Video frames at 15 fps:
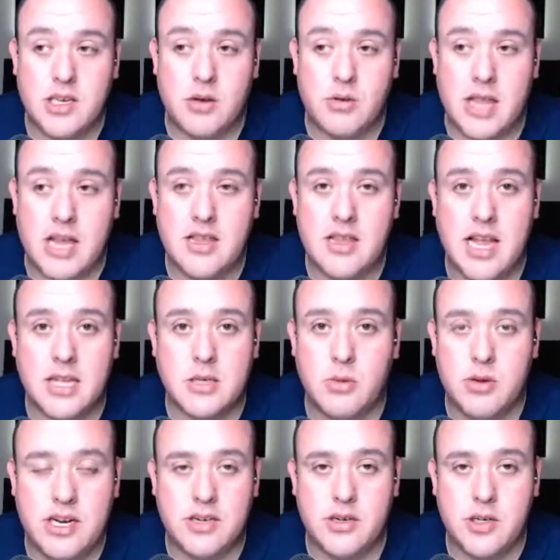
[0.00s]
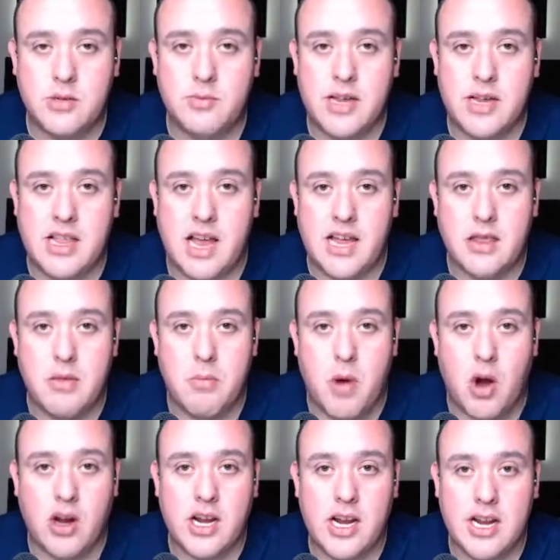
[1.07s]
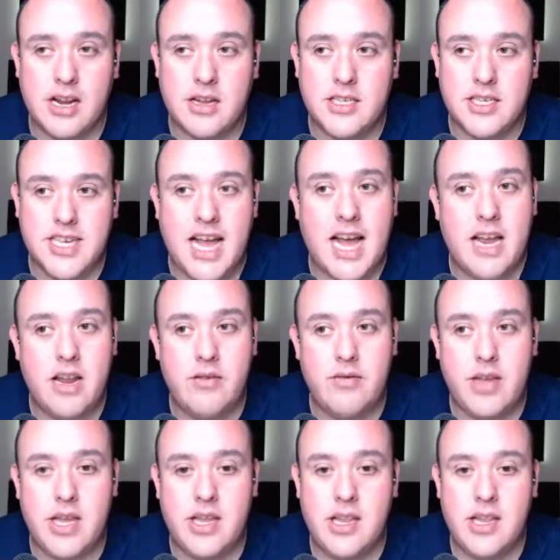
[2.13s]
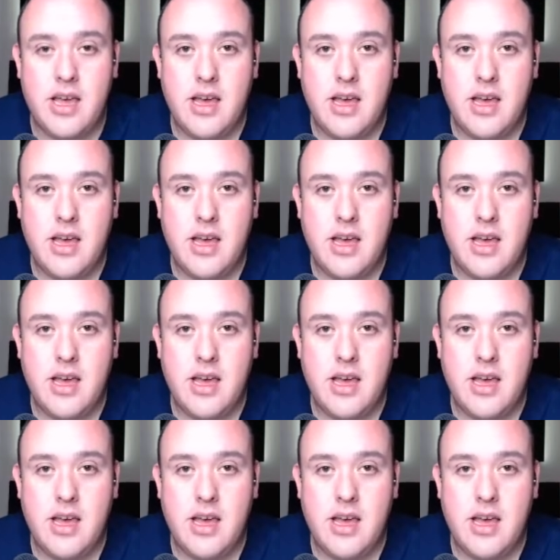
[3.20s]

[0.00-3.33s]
So that that's what interests me, like the marketing side of it